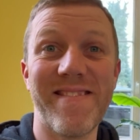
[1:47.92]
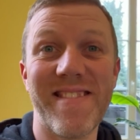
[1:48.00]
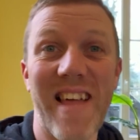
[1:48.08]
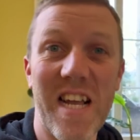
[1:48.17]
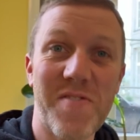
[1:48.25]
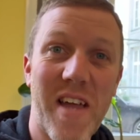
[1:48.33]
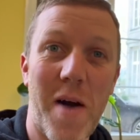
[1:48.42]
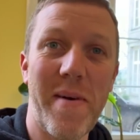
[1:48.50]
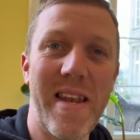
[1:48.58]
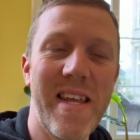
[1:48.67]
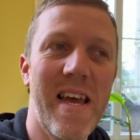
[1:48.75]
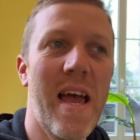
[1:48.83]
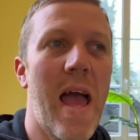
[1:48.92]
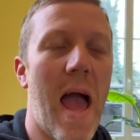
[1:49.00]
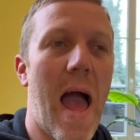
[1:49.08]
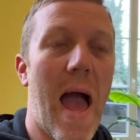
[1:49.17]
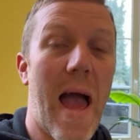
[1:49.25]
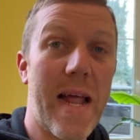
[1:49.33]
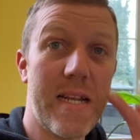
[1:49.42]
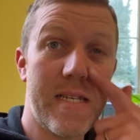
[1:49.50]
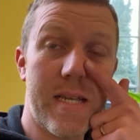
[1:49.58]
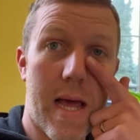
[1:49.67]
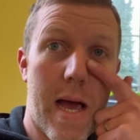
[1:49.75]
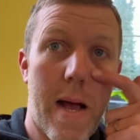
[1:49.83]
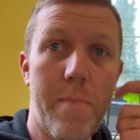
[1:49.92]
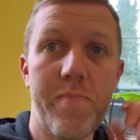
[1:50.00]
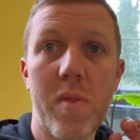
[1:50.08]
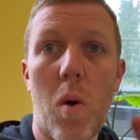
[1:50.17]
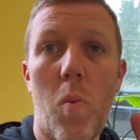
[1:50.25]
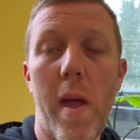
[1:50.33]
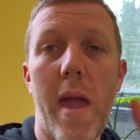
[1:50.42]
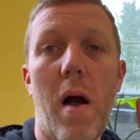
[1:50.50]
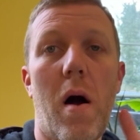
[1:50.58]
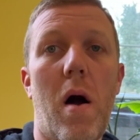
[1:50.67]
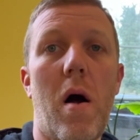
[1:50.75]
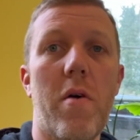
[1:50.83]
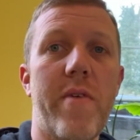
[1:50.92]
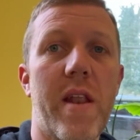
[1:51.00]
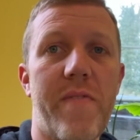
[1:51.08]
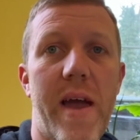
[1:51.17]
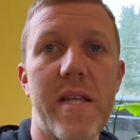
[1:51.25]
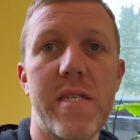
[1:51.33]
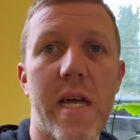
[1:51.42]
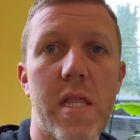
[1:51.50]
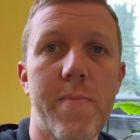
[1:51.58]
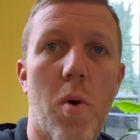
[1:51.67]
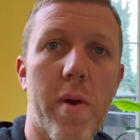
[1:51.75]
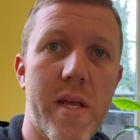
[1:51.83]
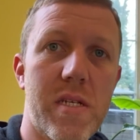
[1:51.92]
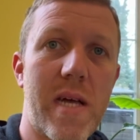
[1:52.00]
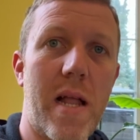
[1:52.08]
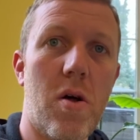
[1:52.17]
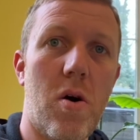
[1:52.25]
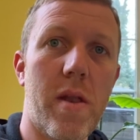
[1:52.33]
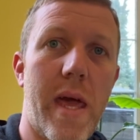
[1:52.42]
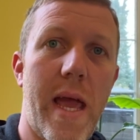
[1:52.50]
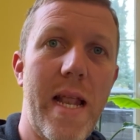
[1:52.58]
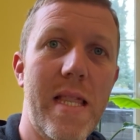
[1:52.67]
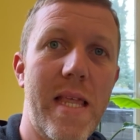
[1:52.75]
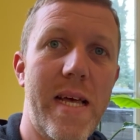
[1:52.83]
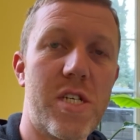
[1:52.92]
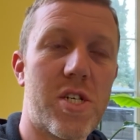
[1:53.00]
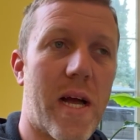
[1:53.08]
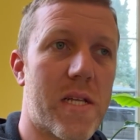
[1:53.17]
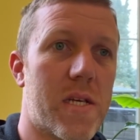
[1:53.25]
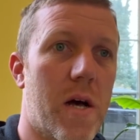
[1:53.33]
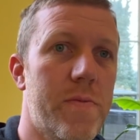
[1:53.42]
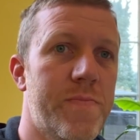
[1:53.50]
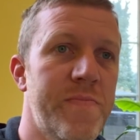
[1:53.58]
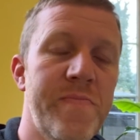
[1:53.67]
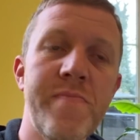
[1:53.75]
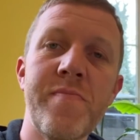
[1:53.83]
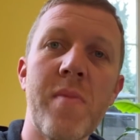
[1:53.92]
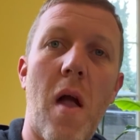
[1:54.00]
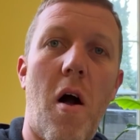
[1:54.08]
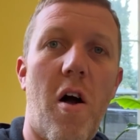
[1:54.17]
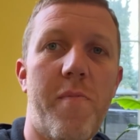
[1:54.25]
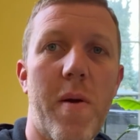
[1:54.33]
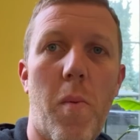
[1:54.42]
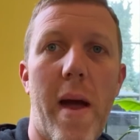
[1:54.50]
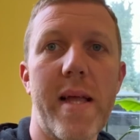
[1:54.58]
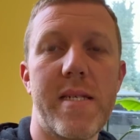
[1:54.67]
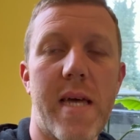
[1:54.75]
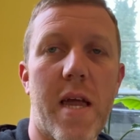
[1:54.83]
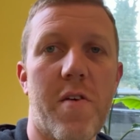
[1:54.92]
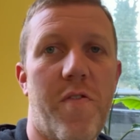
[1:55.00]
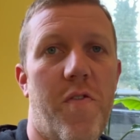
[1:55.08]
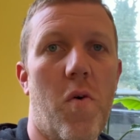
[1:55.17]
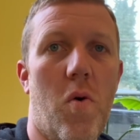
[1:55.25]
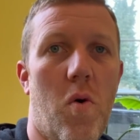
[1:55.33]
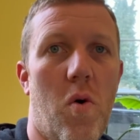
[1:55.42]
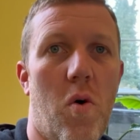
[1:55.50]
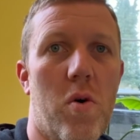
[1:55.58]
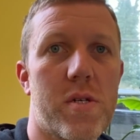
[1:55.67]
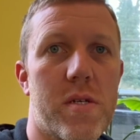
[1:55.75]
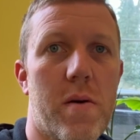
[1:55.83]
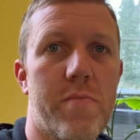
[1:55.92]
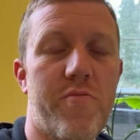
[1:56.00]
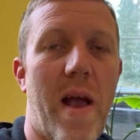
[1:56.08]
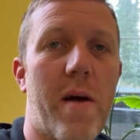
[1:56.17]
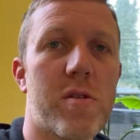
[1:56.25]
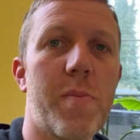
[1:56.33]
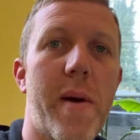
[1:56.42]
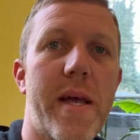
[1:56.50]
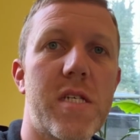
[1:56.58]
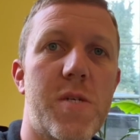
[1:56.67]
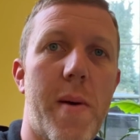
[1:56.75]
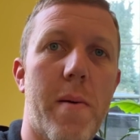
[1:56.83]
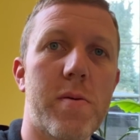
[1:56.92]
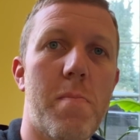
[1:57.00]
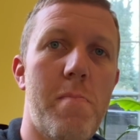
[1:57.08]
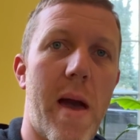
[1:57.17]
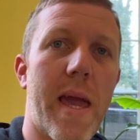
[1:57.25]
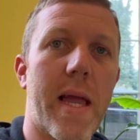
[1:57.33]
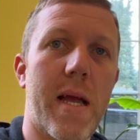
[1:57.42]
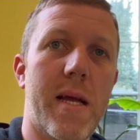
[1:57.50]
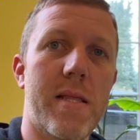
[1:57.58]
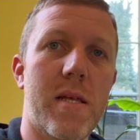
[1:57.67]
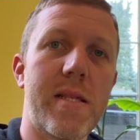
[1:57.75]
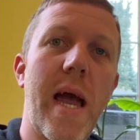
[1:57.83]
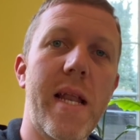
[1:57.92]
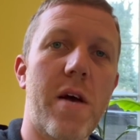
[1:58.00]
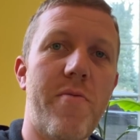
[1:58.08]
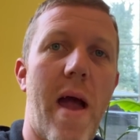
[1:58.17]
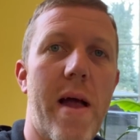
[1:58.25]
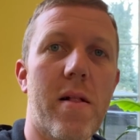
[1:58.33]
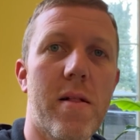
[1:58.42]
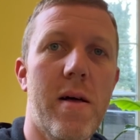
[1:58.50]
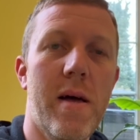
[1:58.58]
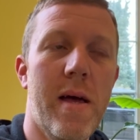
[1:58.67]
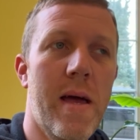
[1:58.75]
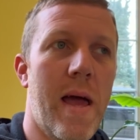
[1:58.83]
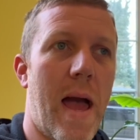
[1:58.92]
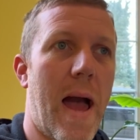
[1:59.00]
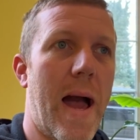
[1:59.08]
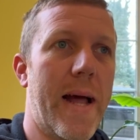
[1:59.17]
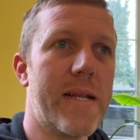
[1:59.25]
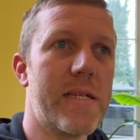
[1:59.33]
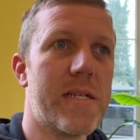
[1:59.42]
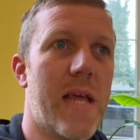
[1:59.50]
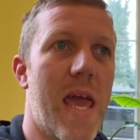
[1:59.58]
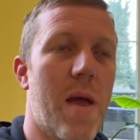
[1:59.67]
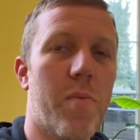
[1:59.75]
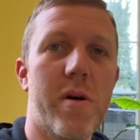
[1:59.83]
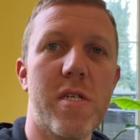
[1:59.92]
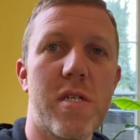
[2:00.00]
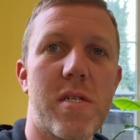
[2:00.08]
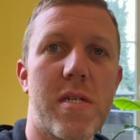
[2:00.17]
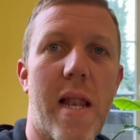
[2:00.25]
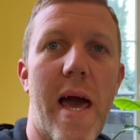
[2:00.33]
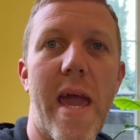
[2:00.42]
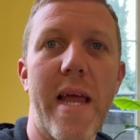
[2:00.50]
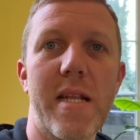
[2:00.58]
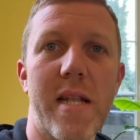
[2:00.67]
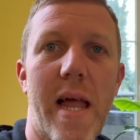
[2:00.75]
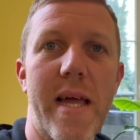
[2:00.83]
thanks for coming. And we are renovating the morning salon in this chateau. I've been waiting for some router bits to be able to make the dado rail, and it was delayed.